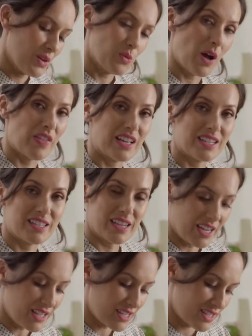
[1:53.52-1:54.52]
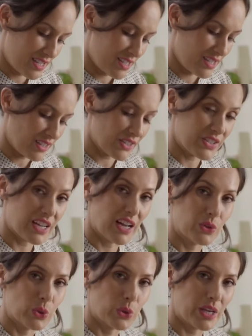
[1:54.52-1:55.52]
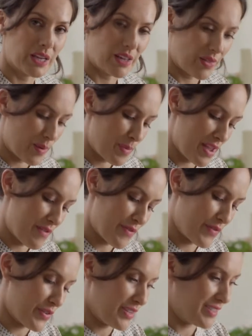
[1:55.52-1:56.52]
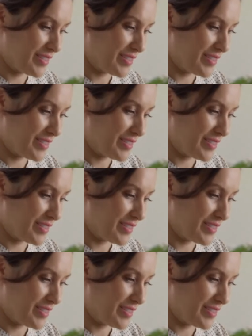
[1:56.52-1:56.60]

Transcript: While that stands, I'll start cooking the beef.